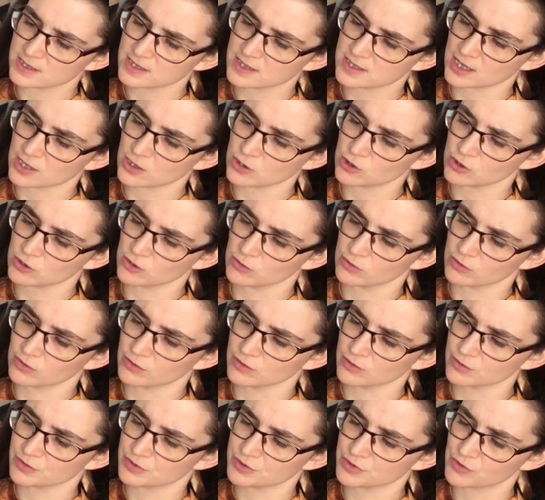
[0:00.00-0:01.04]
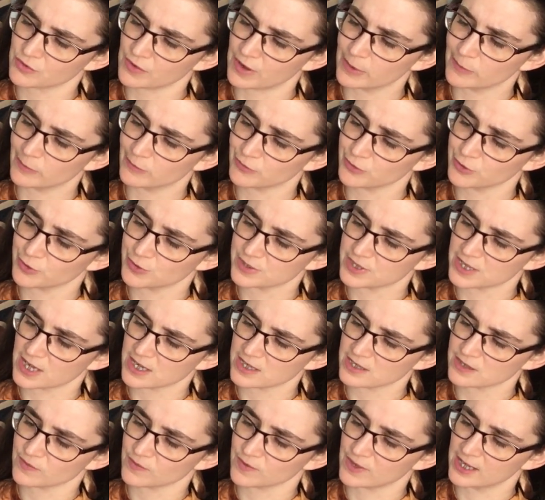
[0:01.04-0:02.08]
essential oils, grapefruit
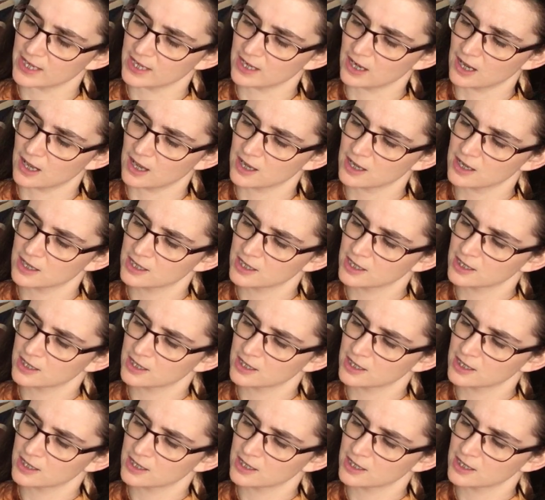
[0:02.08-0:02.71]
zest, vanilla,